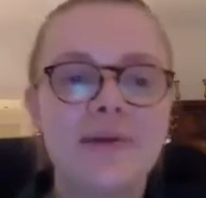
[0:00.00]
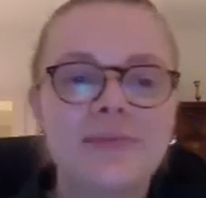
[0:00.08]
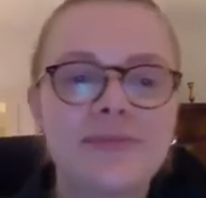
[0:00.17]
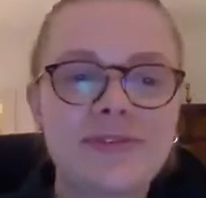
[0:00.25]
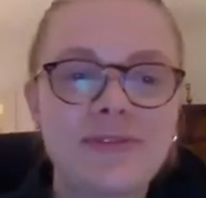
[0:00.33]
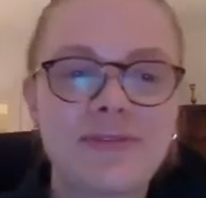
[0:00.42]

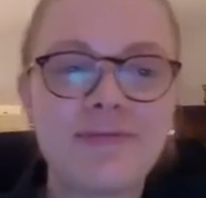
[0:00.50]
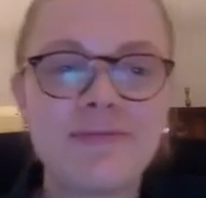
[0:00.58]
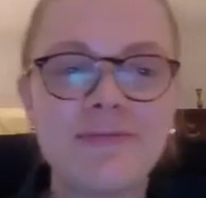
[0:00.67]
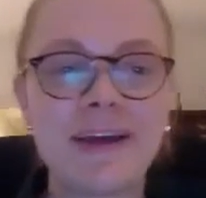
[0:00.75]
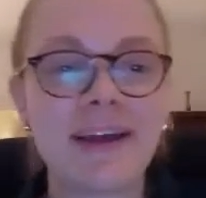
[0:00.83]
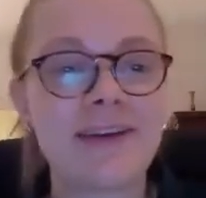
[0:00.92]
So from
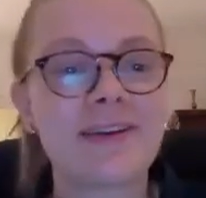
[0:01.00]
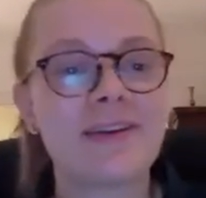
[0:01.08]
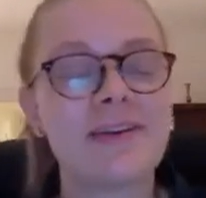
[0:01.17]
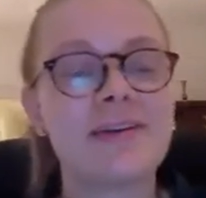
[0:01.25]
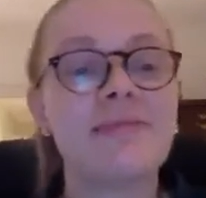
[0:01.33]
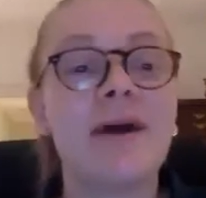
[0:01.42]
like
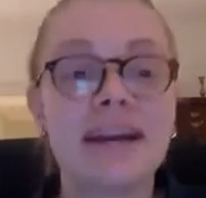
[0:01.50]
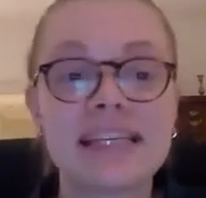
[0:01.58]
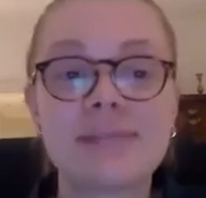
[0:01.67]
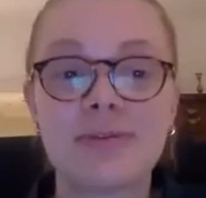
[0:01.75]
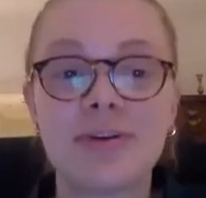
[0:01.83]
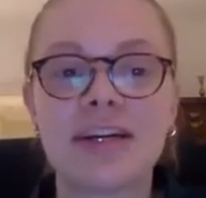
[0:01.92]
my
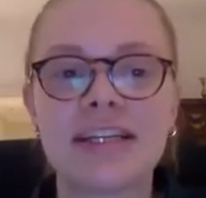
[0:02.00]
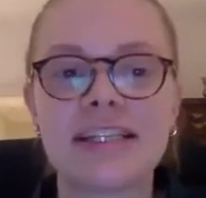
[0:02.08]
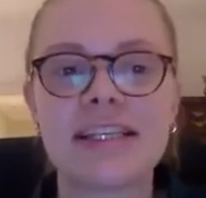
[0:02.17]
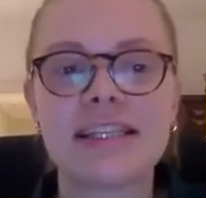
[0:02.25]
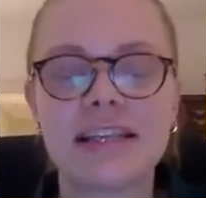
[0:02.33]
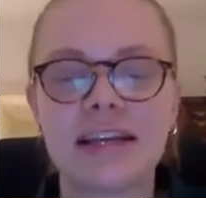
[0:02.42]

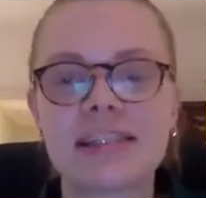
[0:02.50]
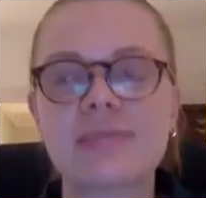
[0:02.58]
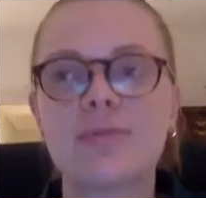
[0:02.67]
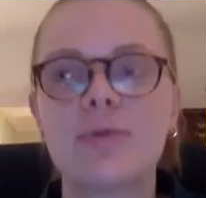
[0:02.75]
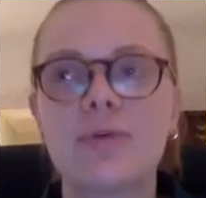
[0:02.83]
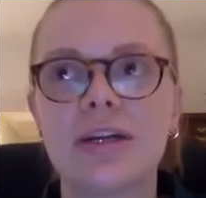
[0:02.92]
experiences in like
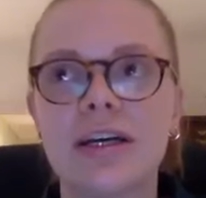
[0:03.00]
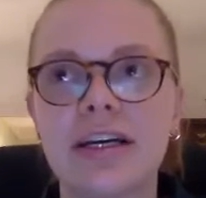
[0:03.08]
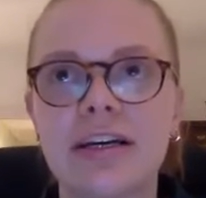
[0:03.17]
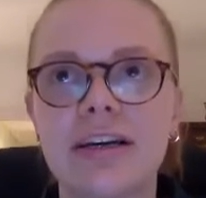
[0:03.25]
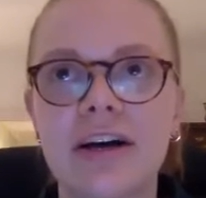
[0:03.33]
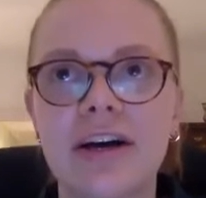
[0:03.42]

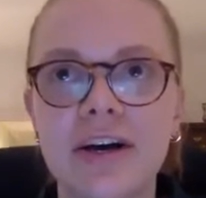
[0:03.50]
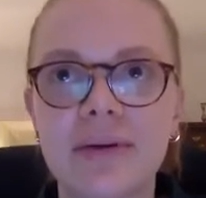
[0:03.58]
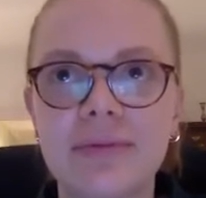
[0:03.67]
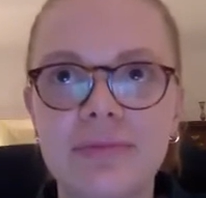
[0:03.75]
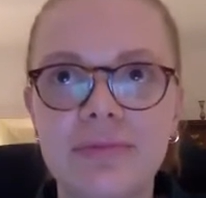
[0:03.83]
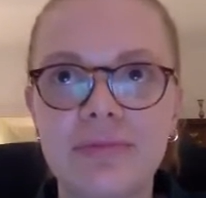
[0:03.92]
smaller
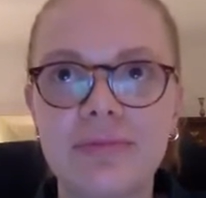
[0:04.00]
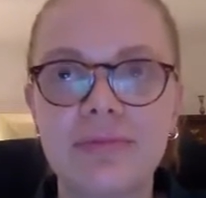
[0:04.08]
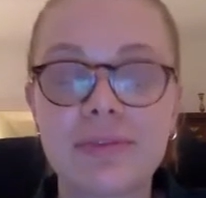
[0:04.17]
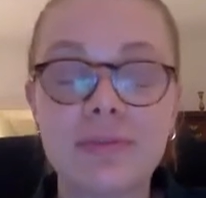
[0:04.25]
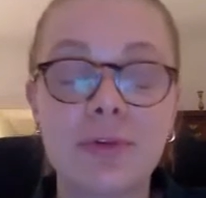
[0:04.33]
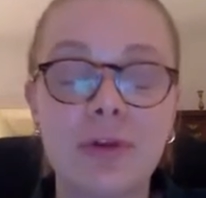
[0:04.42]

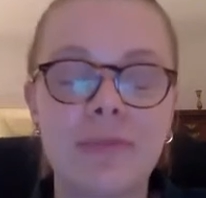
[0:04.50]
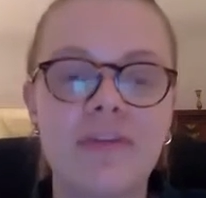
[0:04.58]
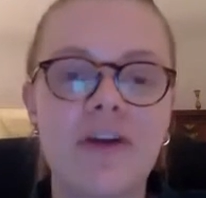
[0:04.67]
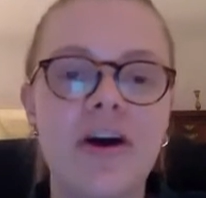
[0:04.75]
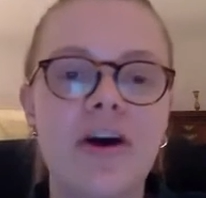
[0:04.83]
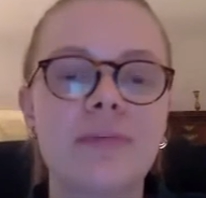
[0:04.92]

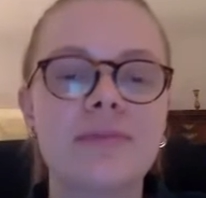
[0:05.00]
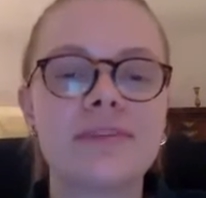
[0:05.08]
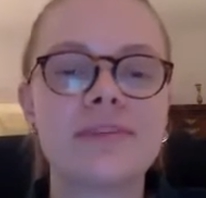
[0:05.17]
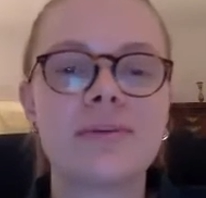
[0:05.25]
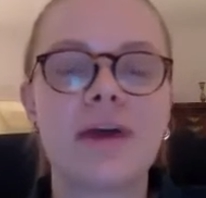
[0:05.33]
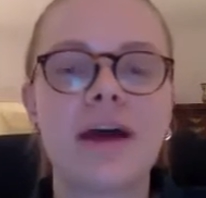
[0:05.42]

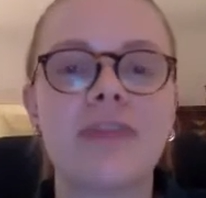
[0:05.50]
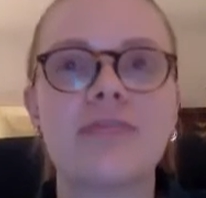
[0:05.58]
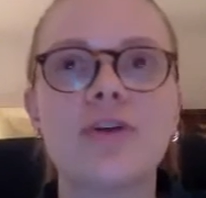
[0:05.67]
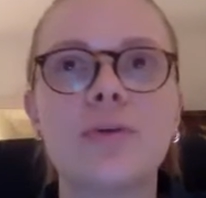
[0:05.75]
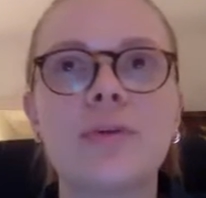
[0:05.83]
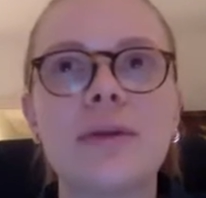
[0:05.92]
firms, you have
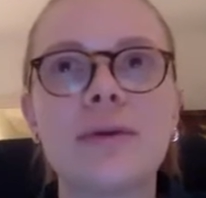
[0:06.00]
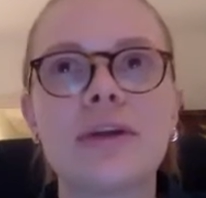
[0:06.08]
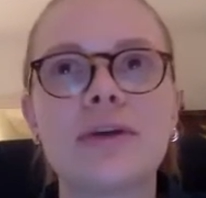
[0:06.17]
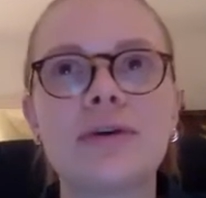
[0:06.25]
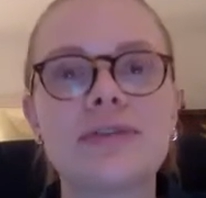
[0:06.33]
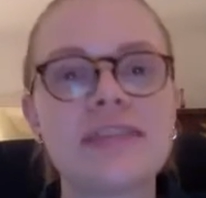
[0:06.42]
normally what they
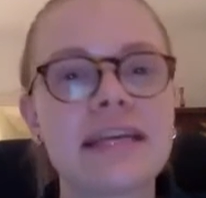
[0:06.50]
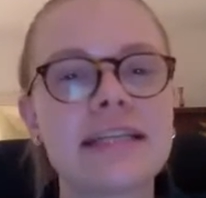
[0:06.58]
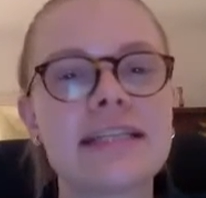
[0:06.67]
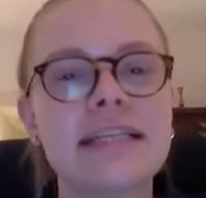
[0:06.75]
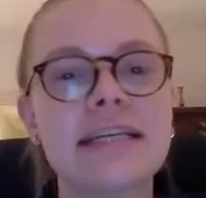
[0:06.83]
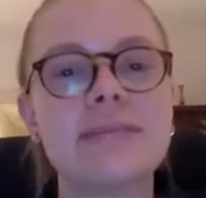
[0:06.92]
call sector
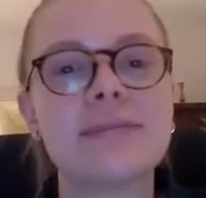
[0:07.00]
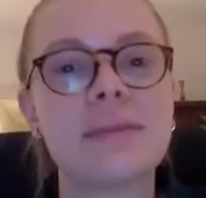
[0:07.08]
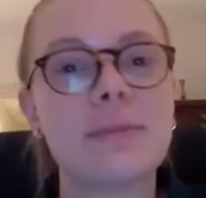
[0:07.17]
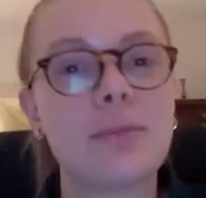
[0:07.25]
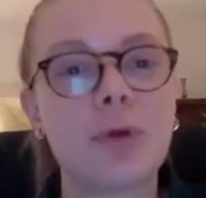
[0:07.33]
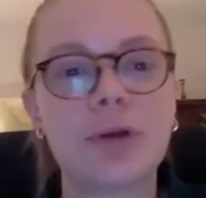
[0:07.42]
teams, and
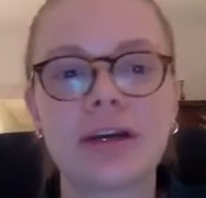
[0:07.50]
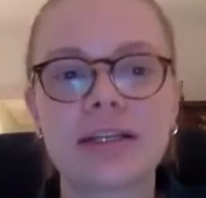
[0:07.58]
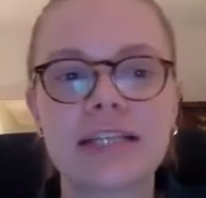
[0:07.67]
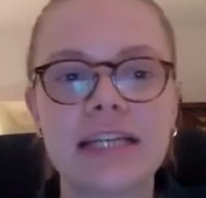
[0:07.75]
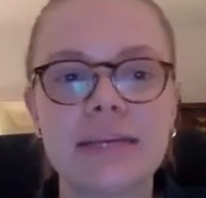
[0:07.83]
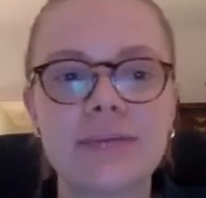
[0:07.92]
then product
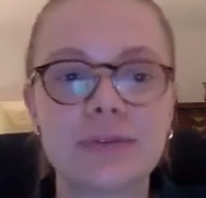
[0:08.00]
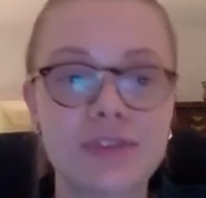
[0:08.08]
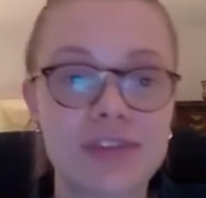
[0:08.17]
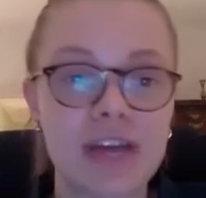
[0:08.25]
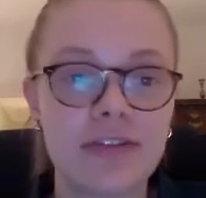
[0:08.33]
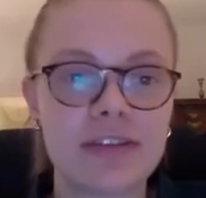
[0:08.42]
teams or
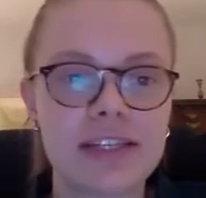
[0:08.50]
service